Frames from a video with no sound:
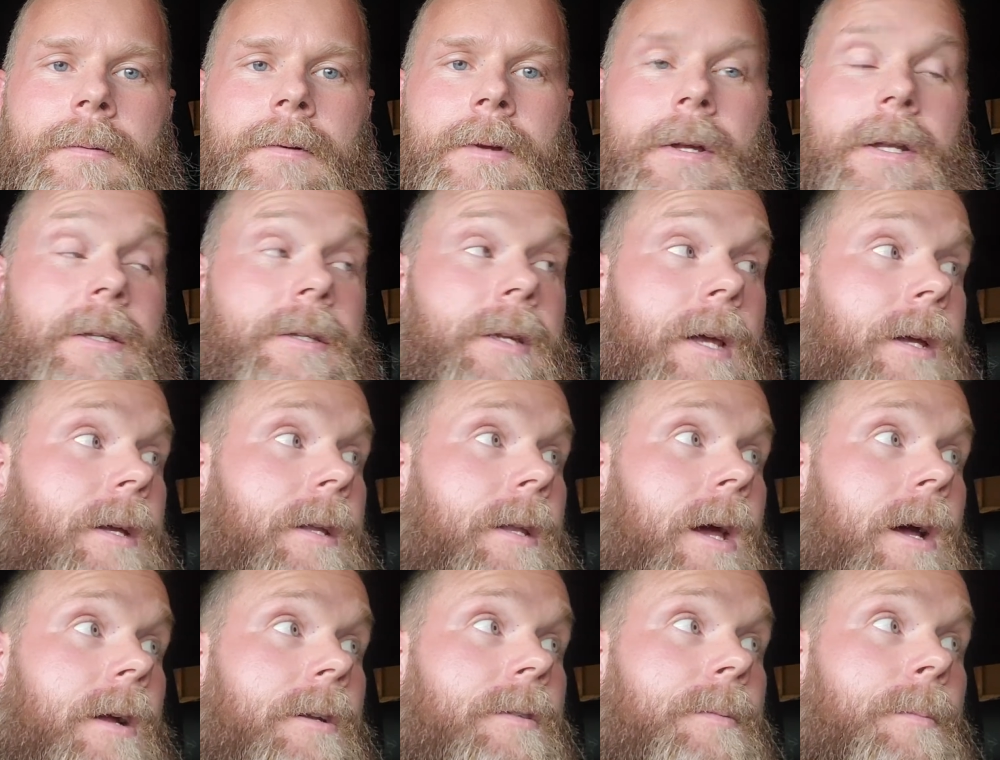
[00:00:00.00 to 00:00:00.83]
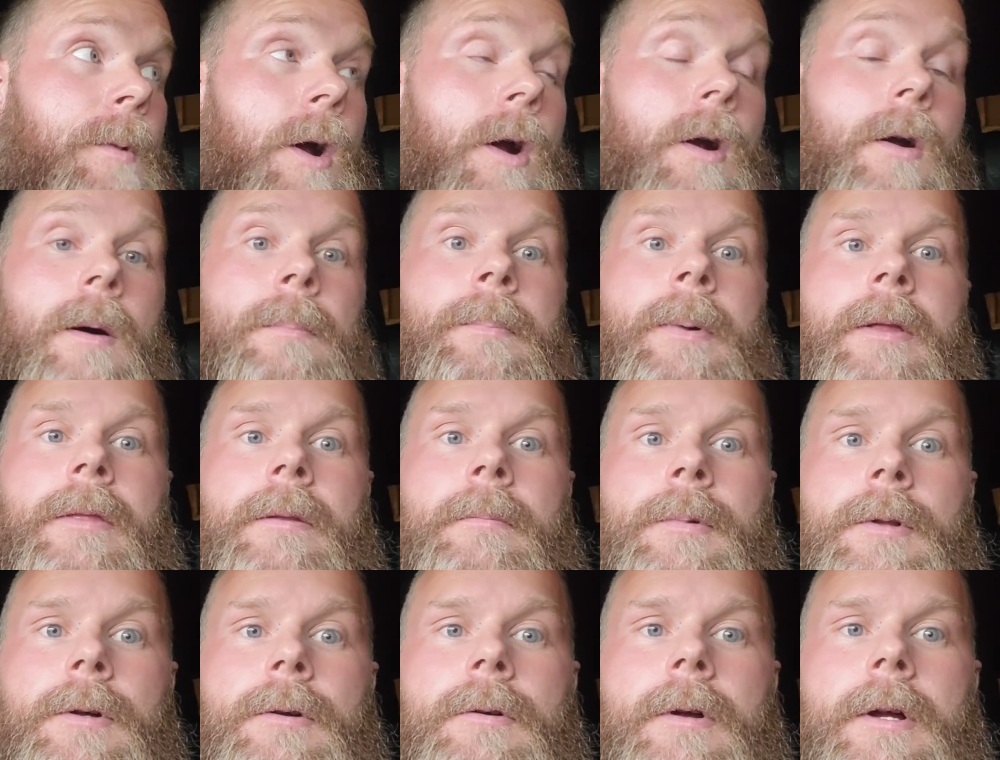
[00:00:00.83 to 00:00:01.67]
Gonna take it out tomorrow up on
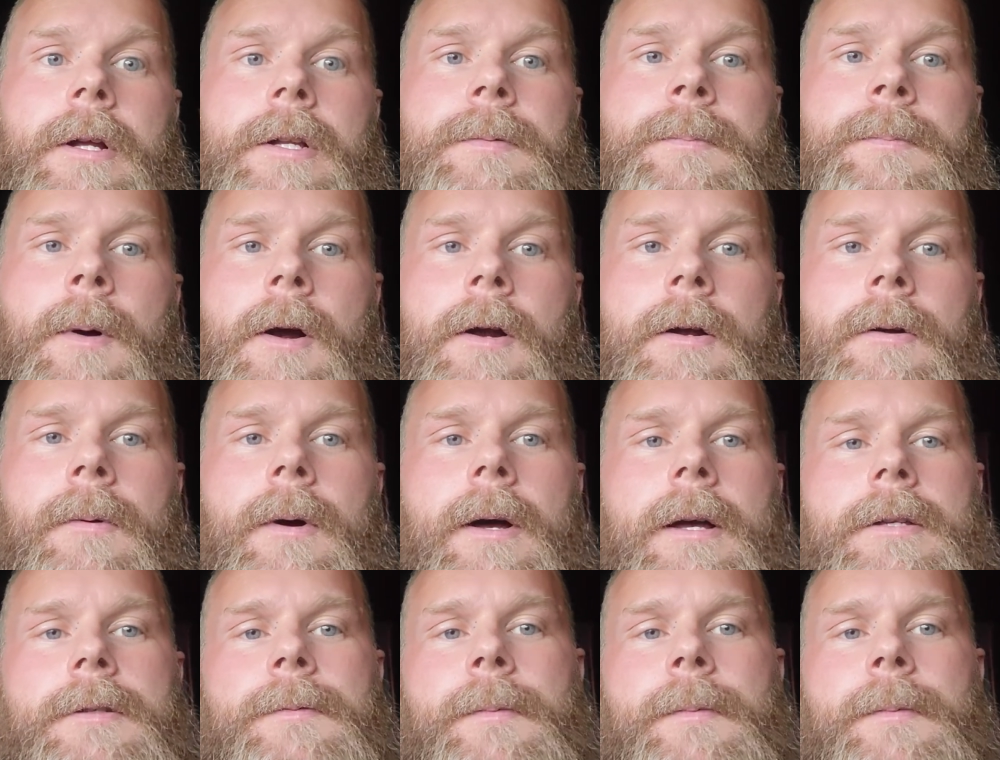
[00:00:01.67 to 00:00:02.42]
the Blue Ridge Parkway.